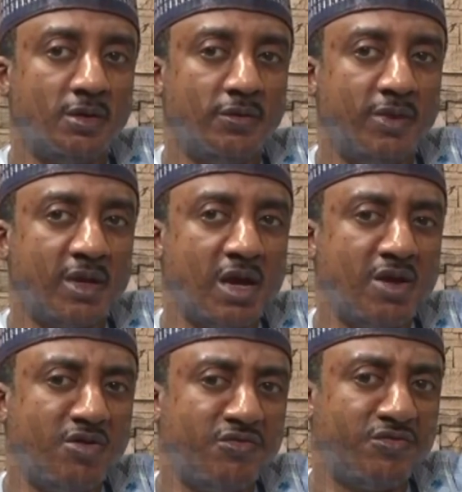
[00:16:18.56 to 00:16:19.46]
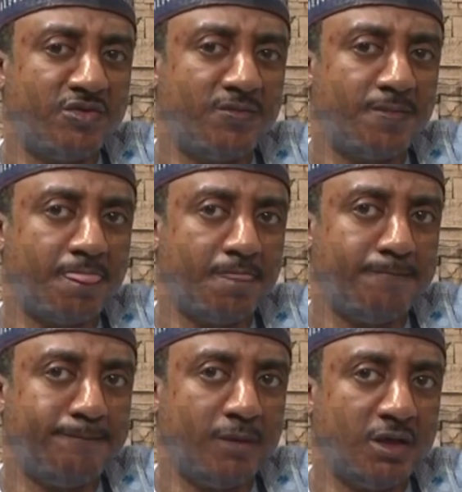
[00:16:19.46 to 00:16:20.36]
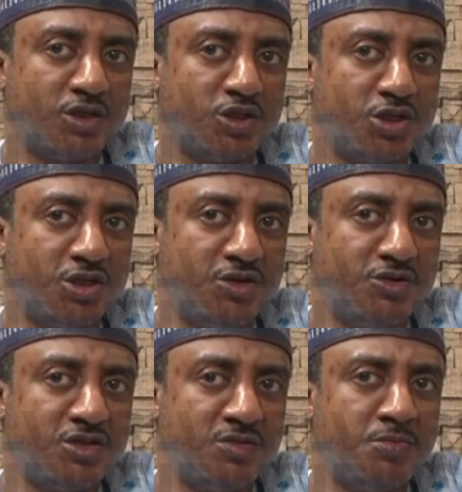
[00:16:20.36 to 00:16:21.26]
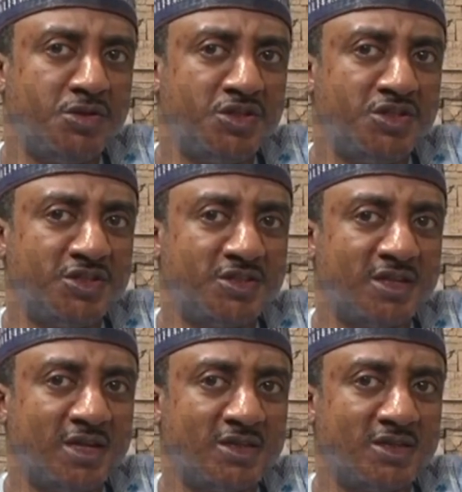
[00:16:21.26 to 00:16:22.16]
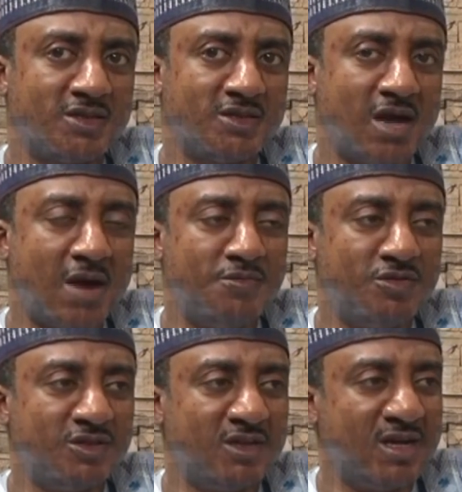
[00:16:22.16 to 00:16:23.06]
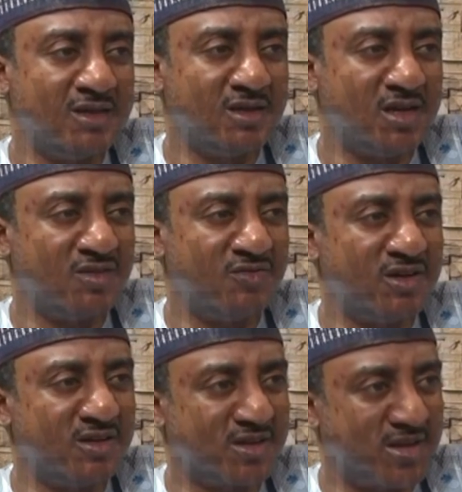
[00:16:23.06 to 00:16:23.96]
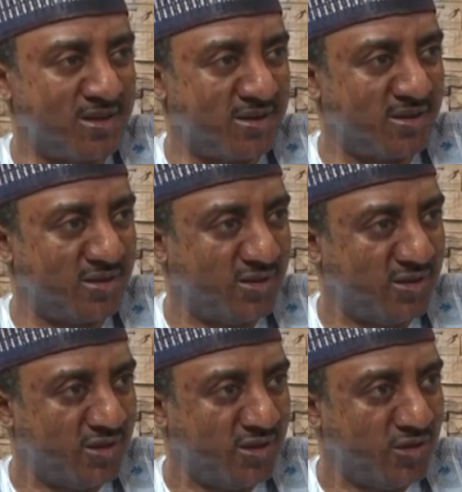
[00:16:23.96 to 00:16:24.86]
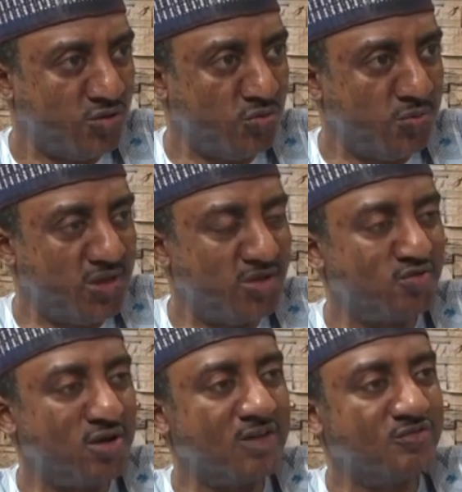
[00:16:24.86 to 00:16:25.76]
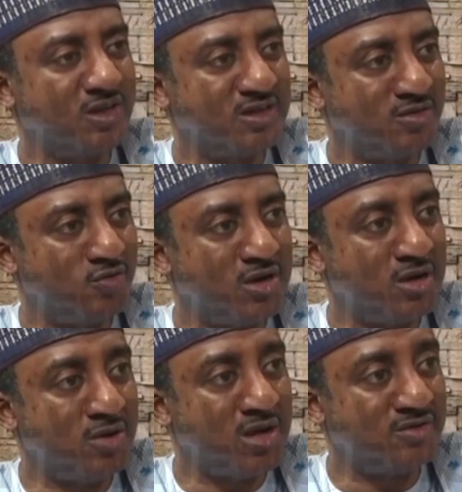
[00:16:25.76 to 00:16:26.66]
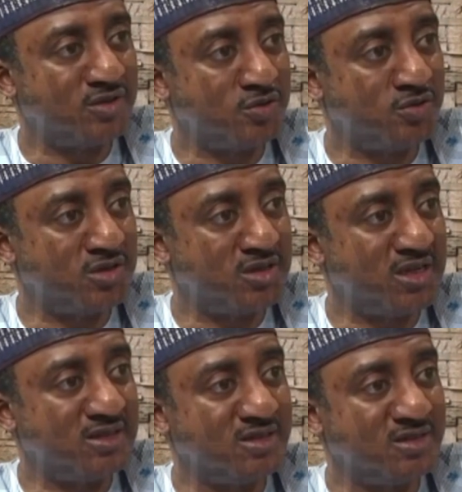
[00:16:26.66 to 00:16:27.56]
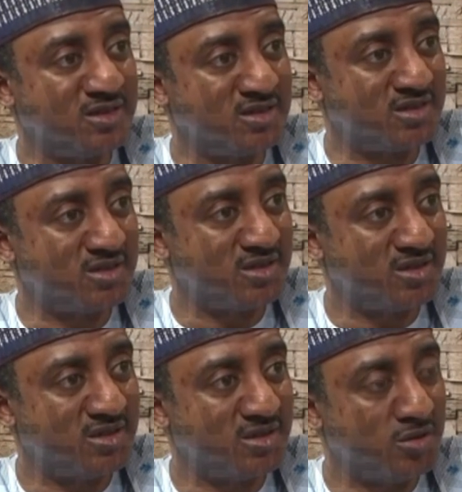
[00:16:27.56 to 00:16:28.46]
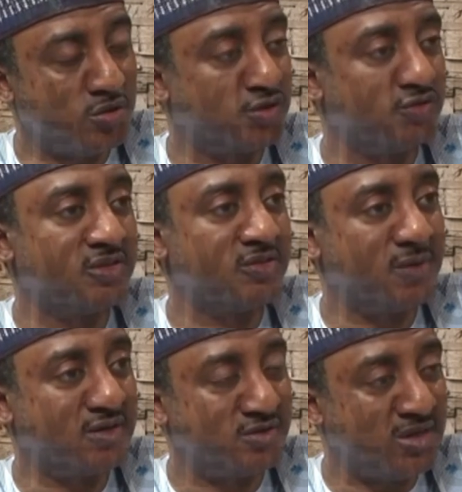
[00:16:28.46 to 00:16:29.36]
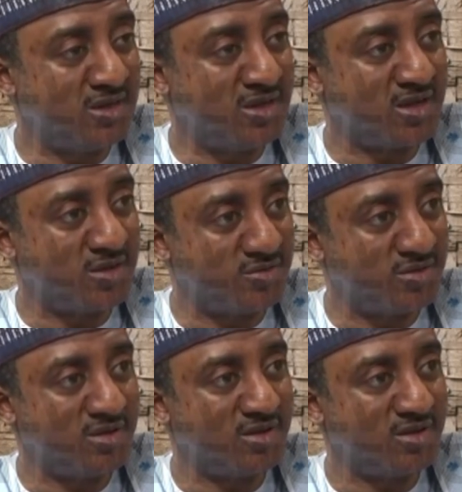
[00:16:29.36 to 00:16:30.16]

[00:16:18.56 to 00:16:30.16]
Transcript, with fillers: The kind of security breaches that happens in Nigeria is very scary. You begin to ask yourself whether we have security agencies or security personnel in the country.